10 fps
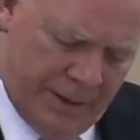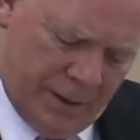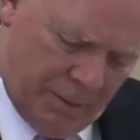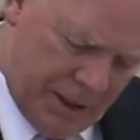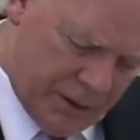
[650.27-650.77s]

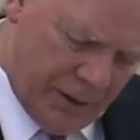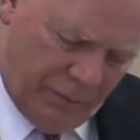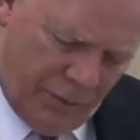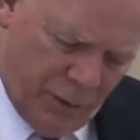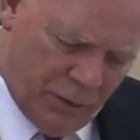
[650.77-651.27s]
the basic
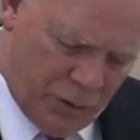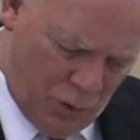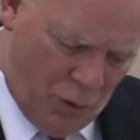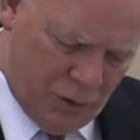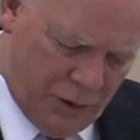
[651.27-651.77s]
food
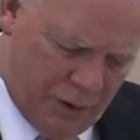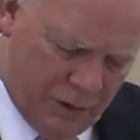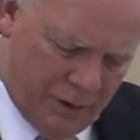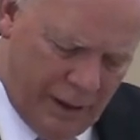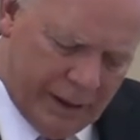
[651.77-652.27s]

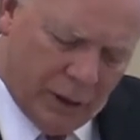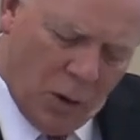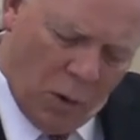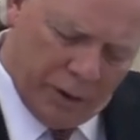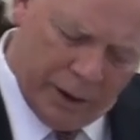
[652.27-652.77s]
sources like
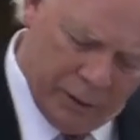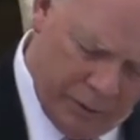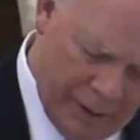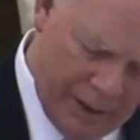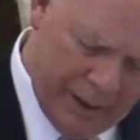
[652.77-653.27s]
corn and
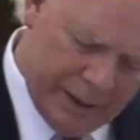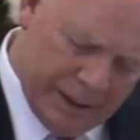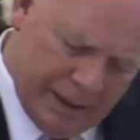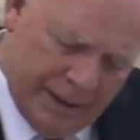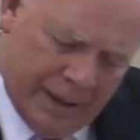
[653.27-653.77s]

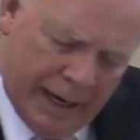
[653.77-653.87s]
grain,